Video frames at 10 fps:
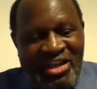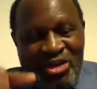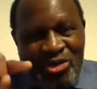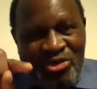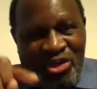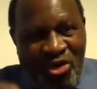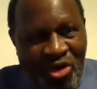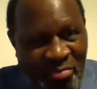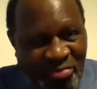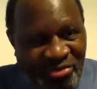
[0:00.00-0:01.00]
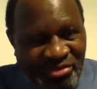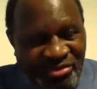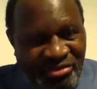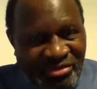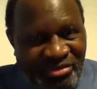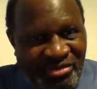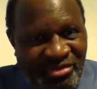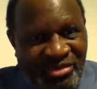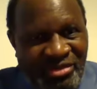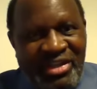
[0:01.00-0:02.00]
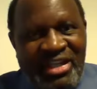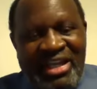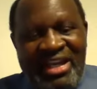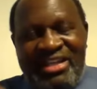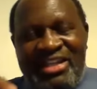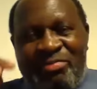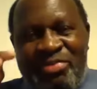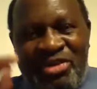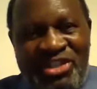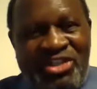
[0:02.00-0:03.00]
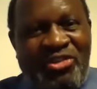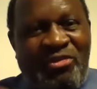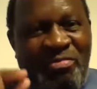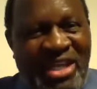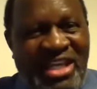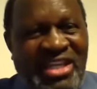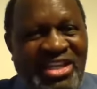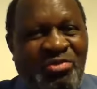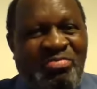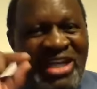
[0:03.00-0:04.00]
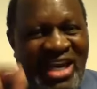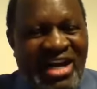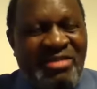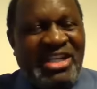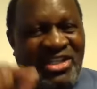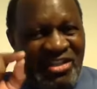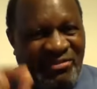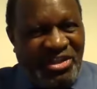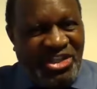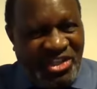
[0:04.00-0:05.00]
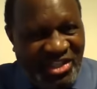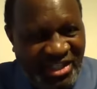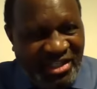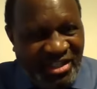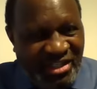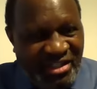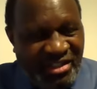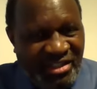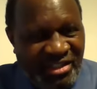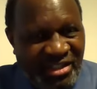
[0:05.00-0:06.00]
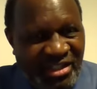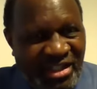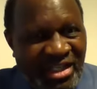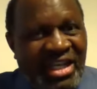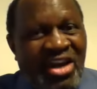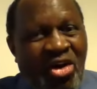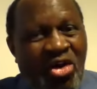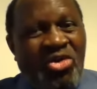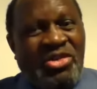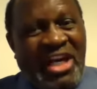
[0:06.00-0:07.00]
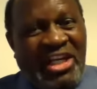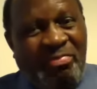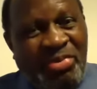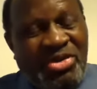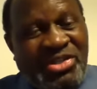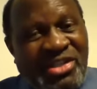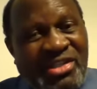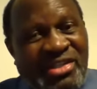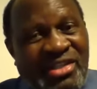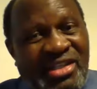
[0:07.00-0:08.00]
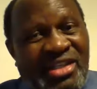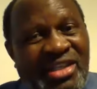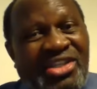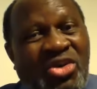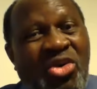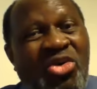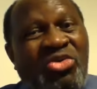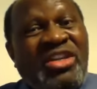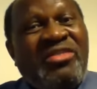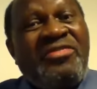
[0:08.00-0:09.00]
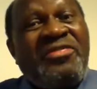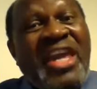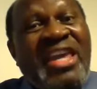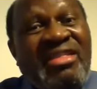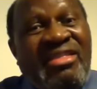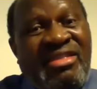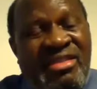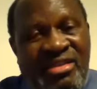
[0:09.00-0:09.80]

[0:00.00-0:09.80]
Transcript: including hope, and the process of me to become a civil engineer, all that process is called faith.